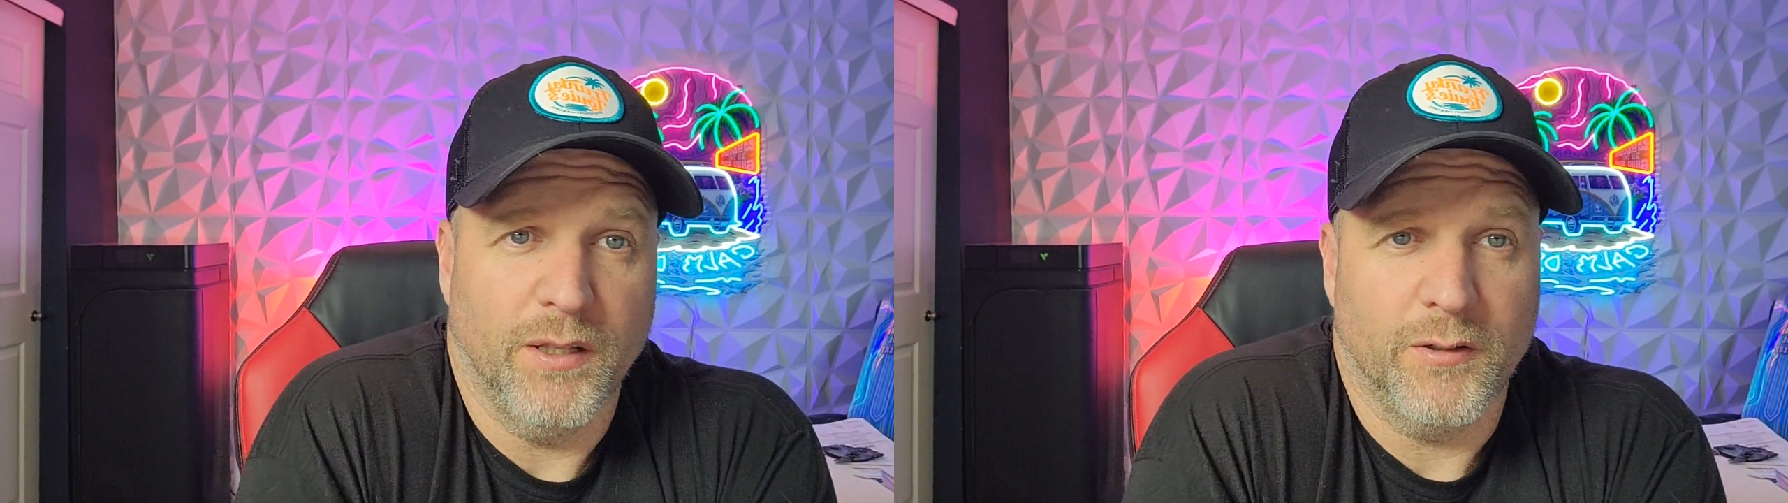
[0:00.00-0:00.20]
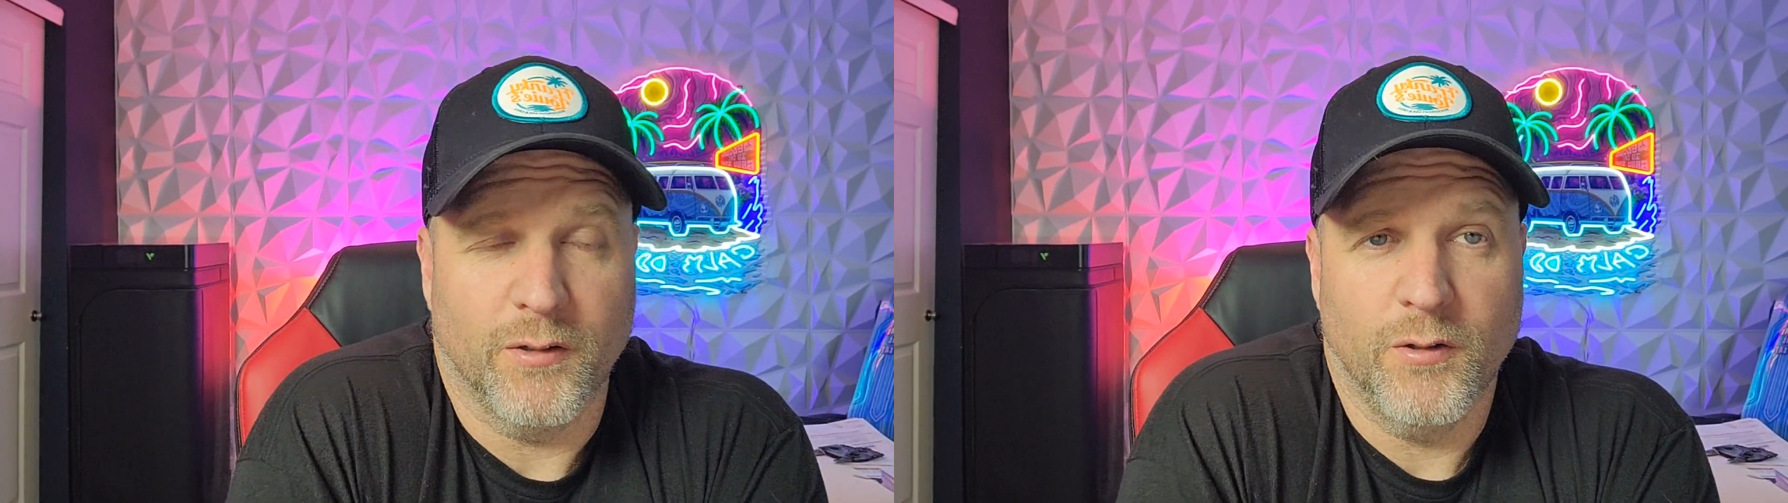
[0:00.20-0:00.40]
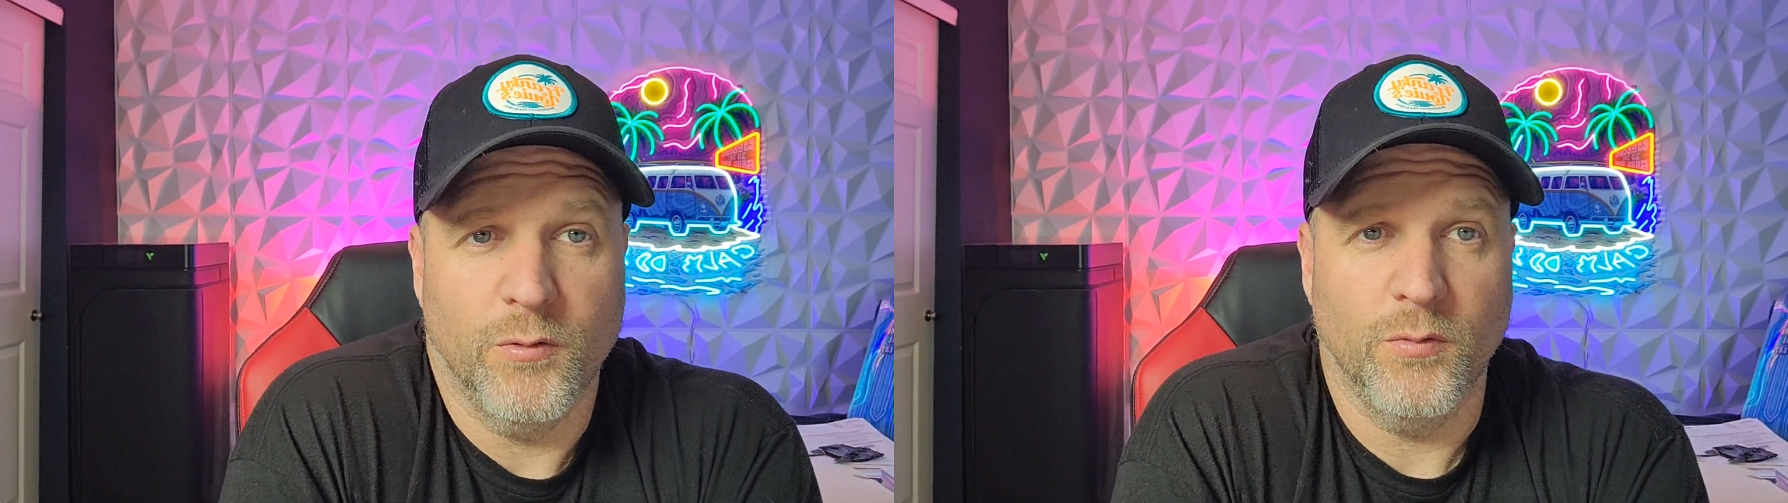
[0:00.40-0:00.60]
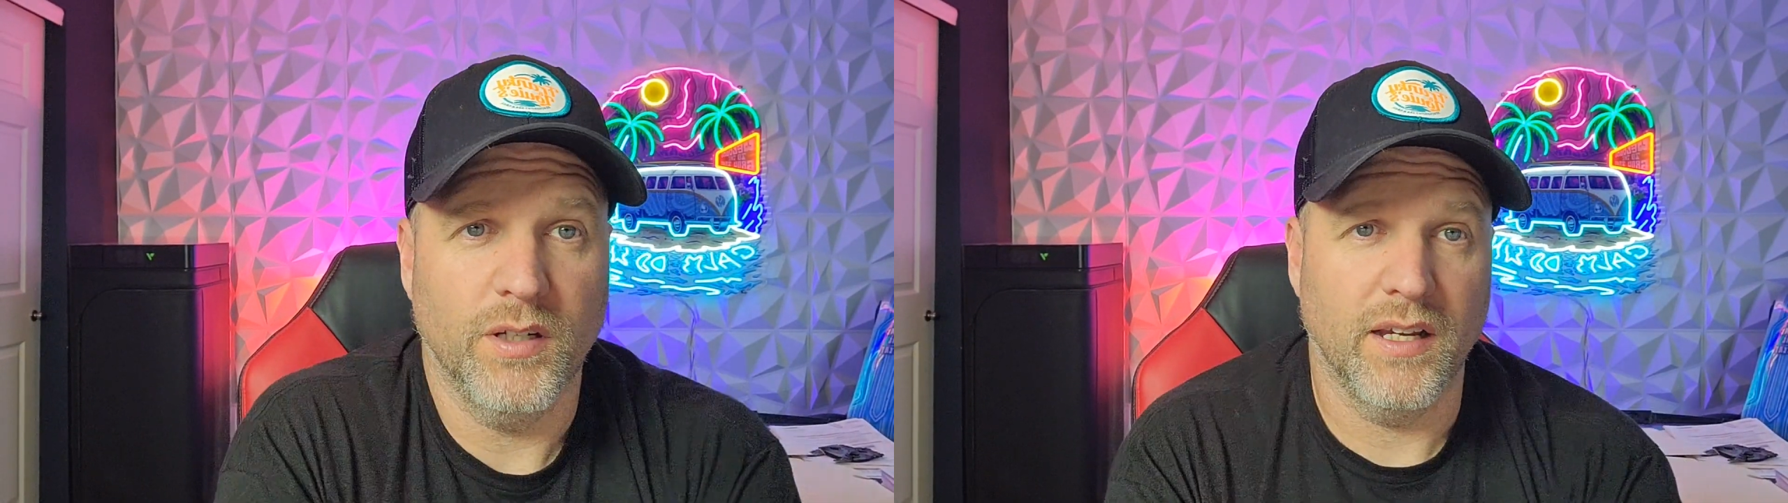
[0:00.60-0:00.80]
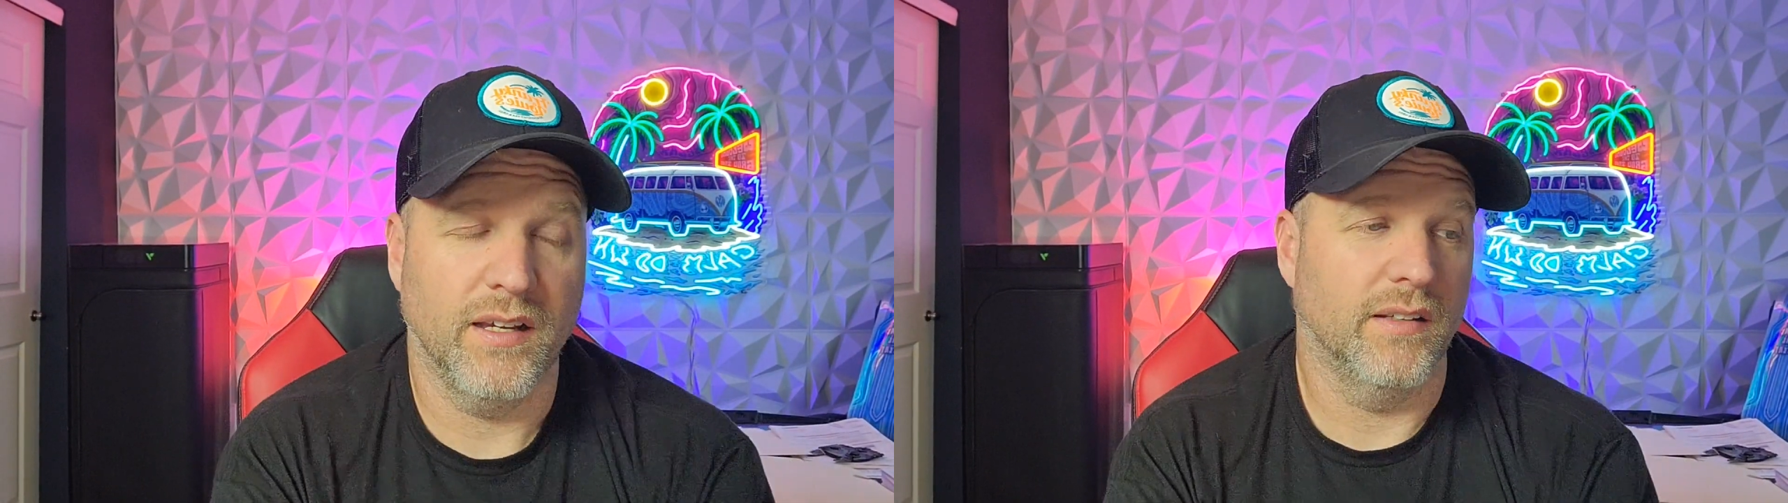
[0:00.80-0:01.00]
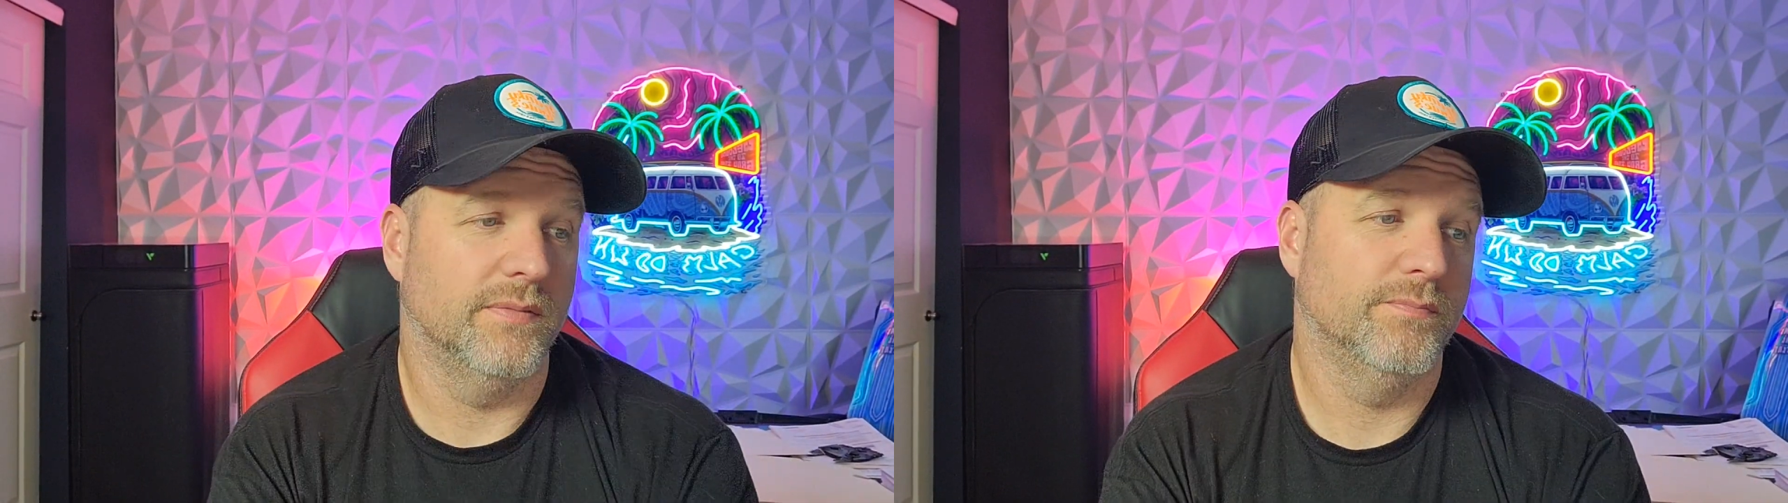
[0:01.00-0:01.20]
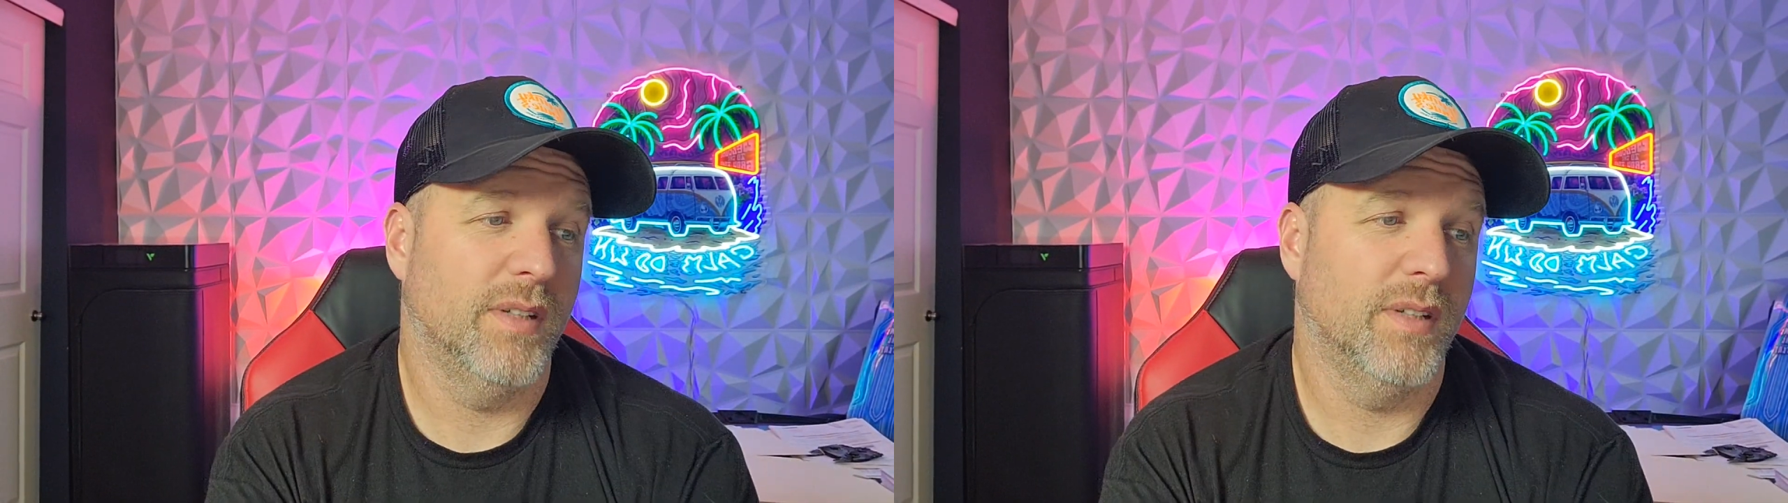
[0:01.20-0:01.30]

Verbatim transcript: built our own uh,